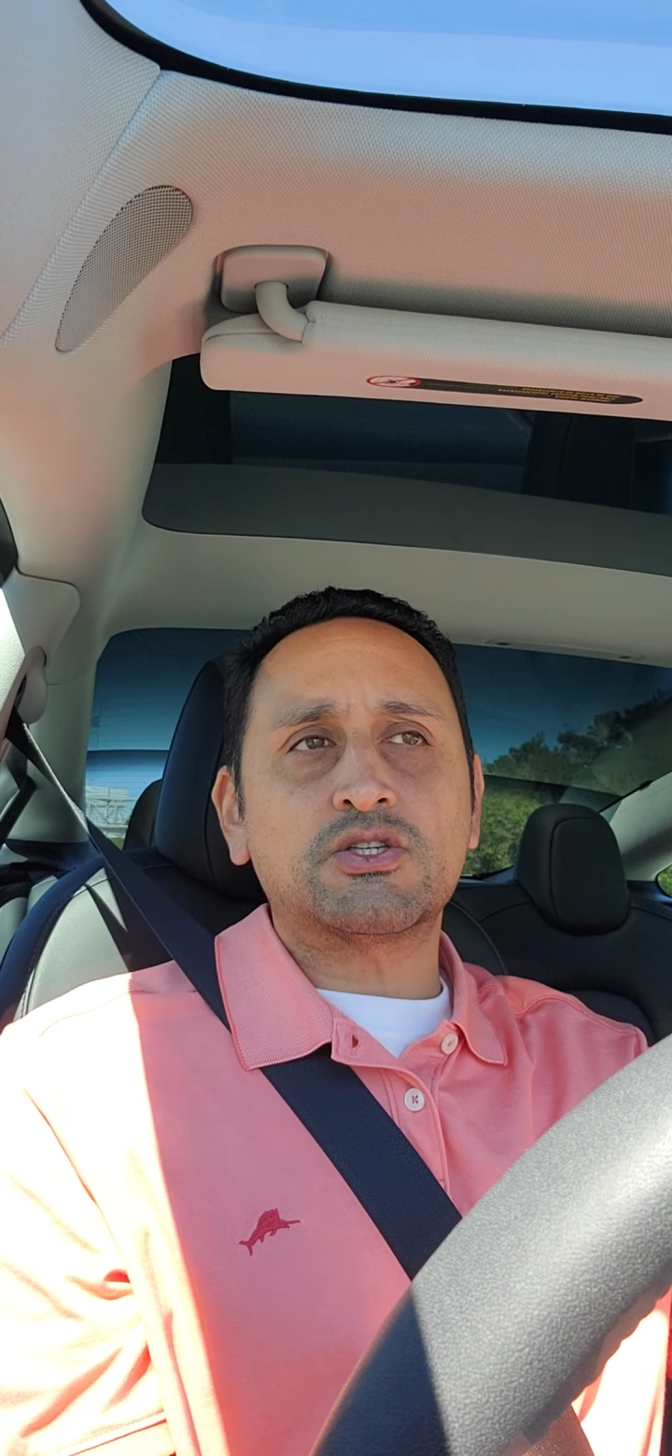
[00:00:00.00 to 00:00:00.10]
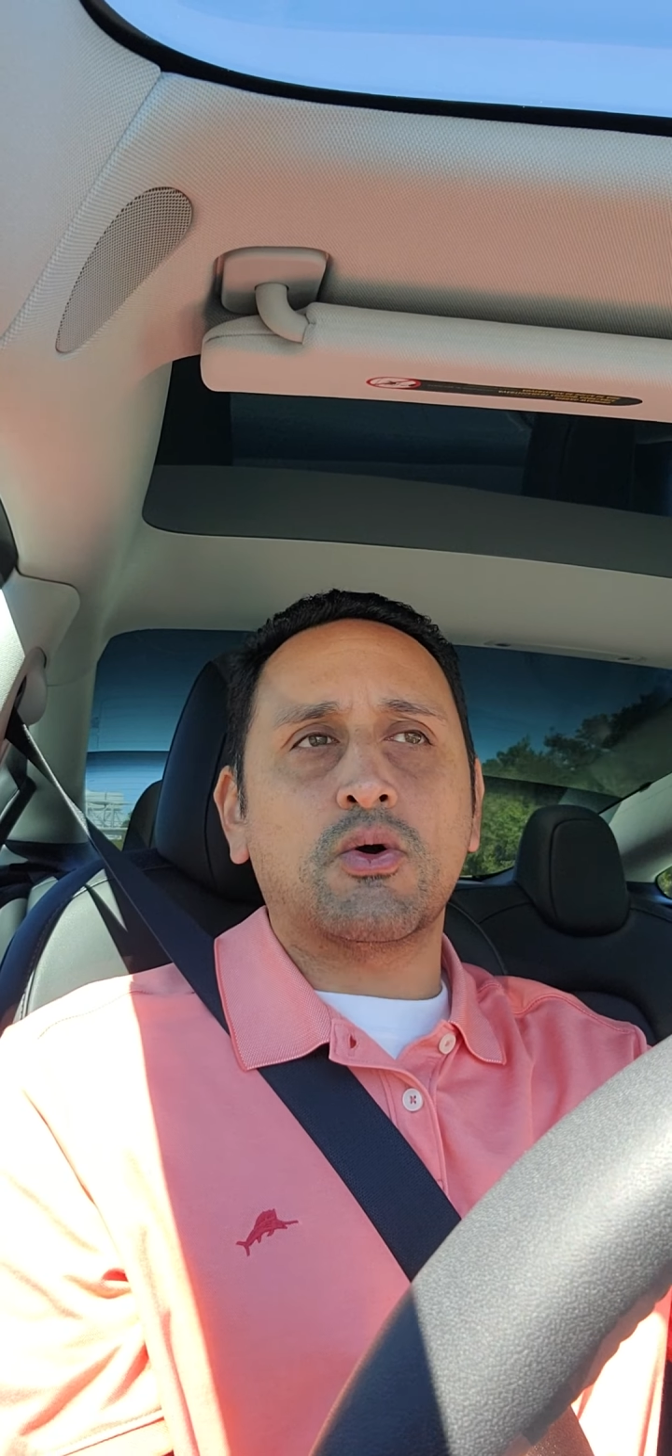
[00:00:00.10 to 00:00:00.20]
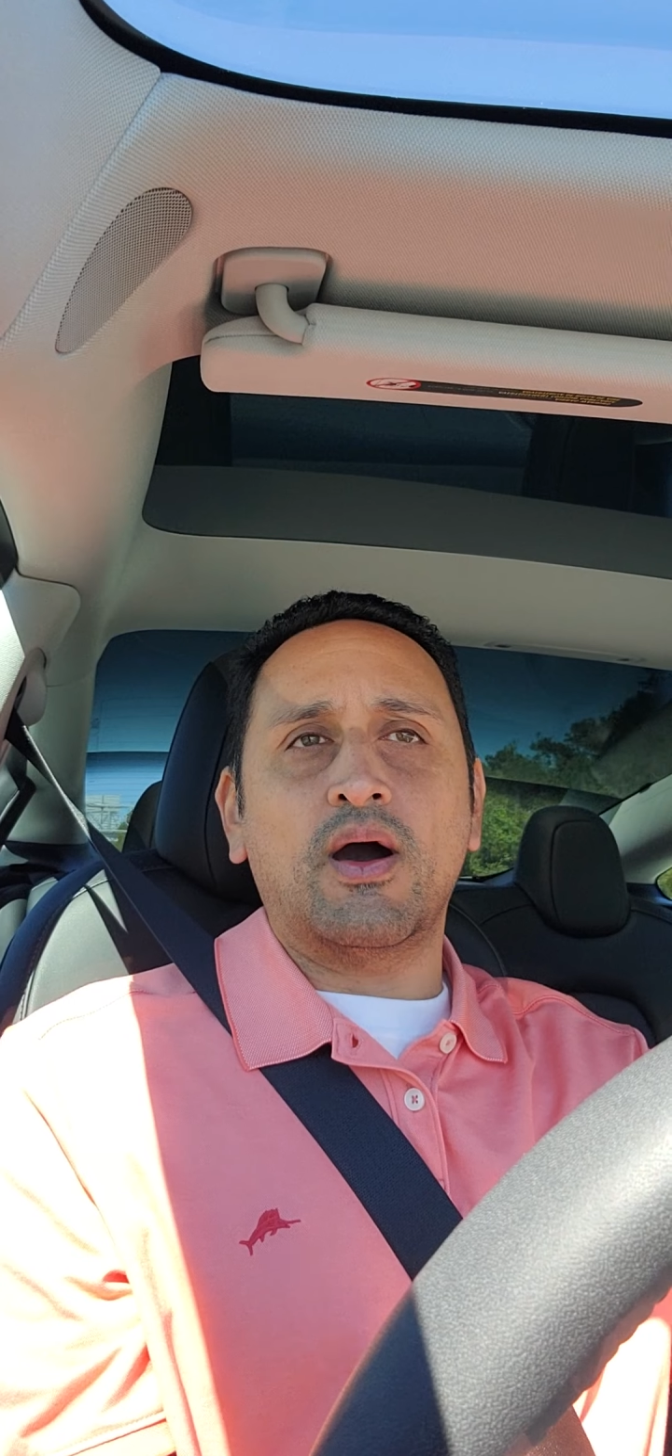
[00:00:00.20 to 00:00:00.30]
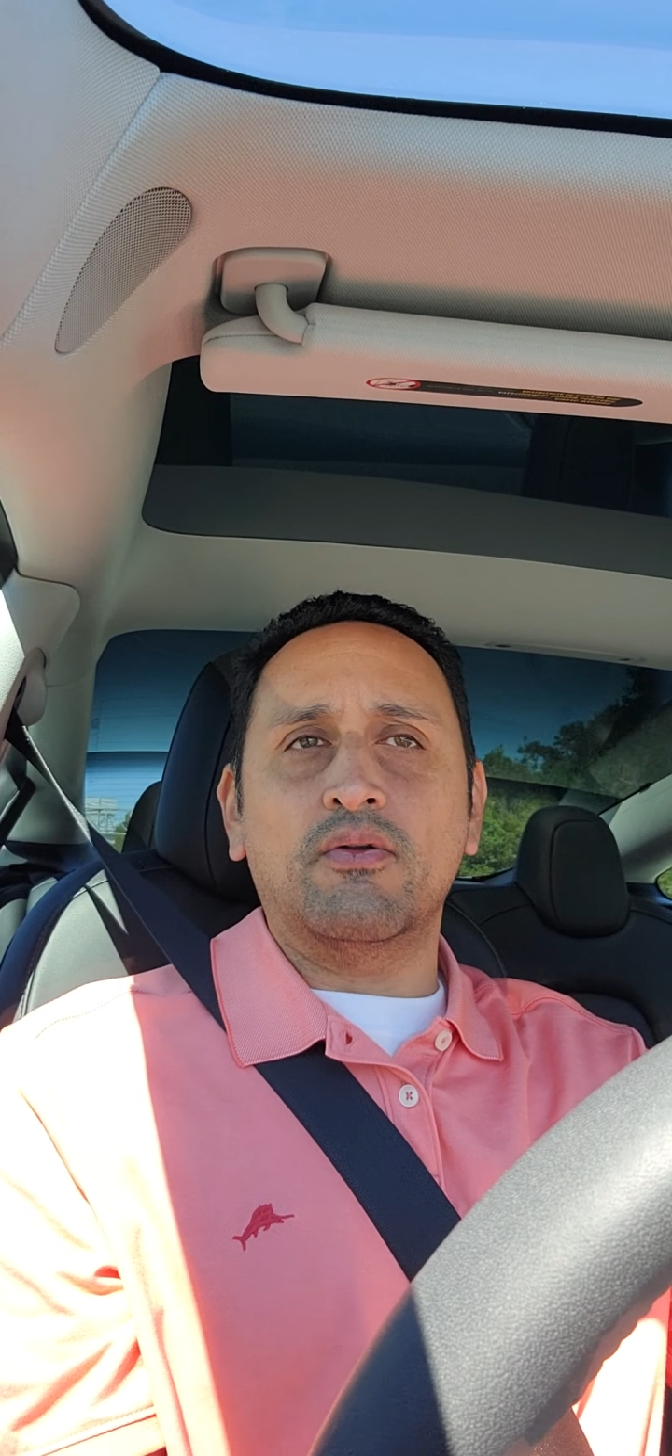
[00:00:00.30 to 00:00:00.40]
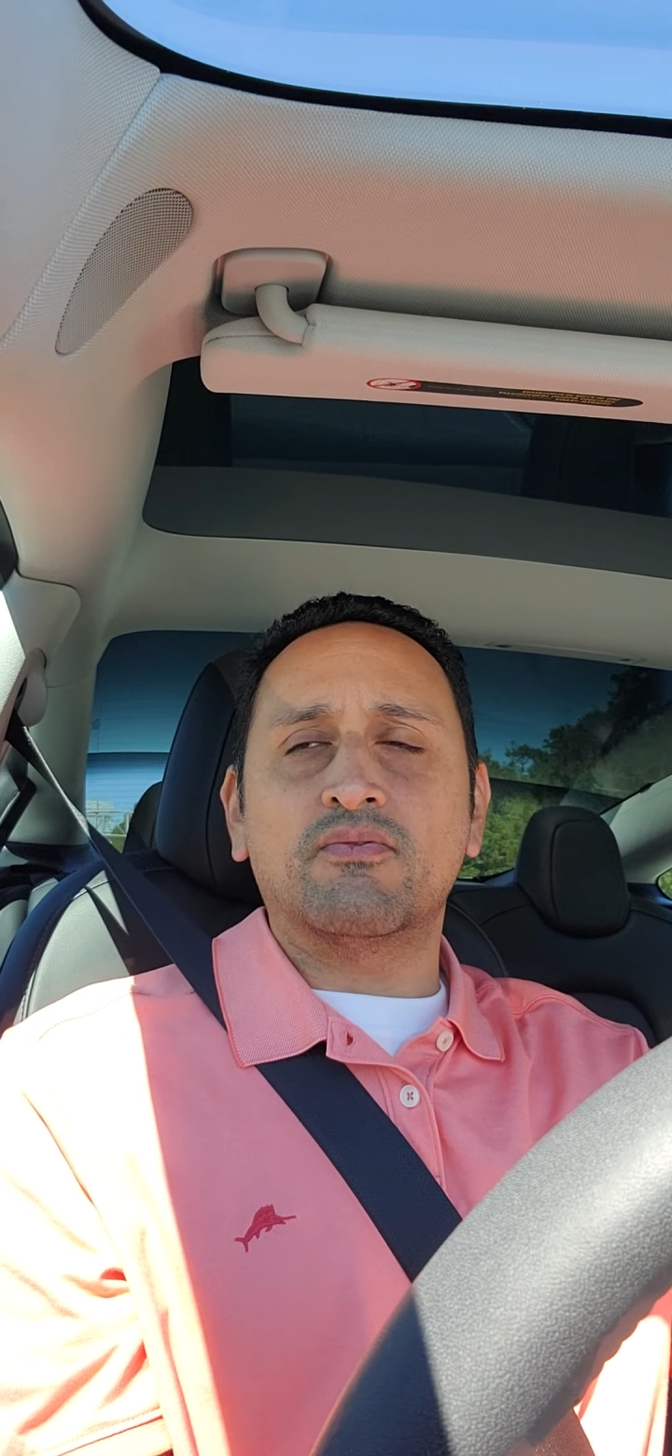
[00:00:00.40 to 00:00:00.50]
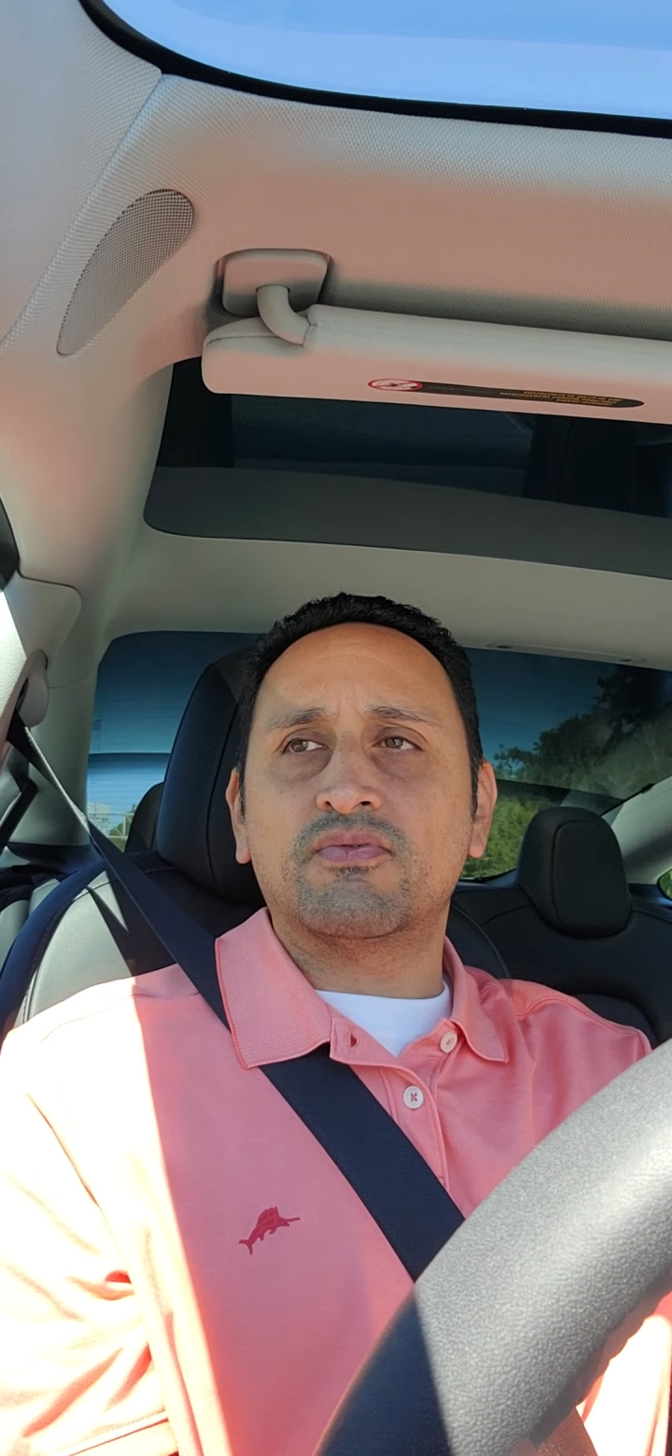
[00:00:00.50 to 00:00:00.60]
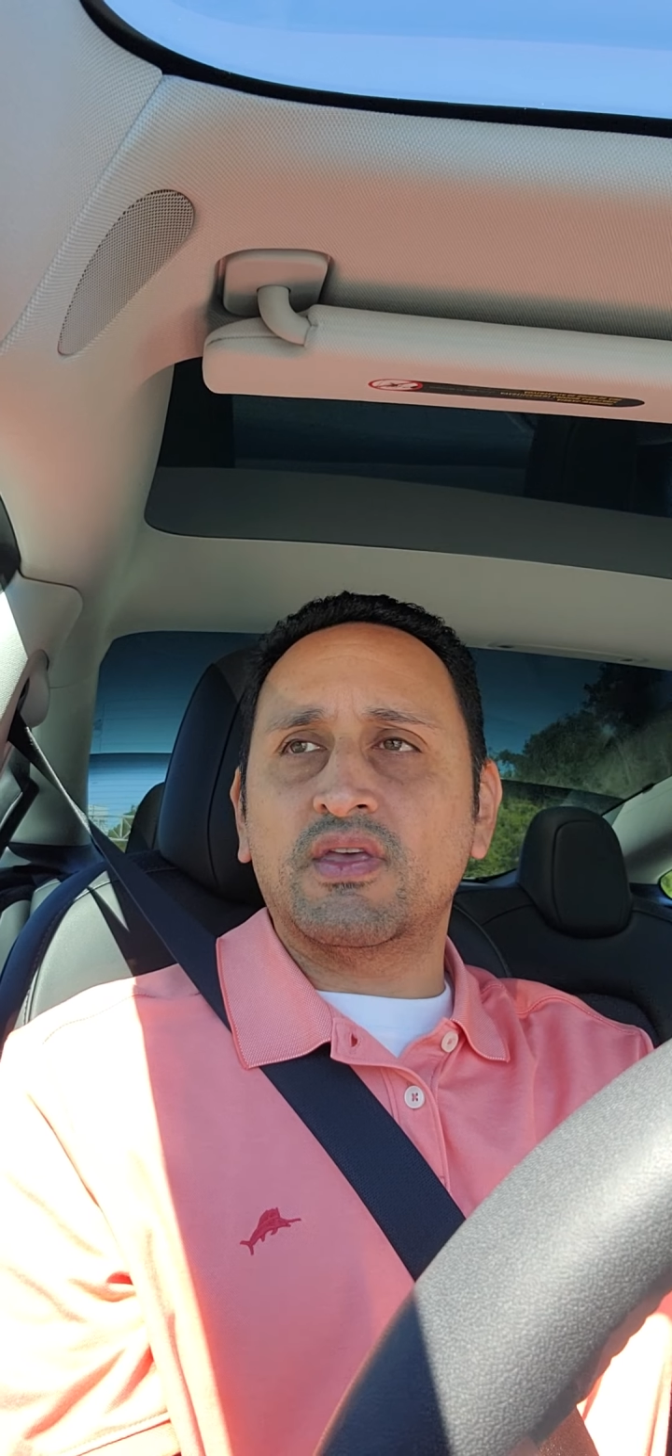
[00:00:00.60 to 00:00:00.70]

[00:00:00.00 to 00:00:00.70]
go out and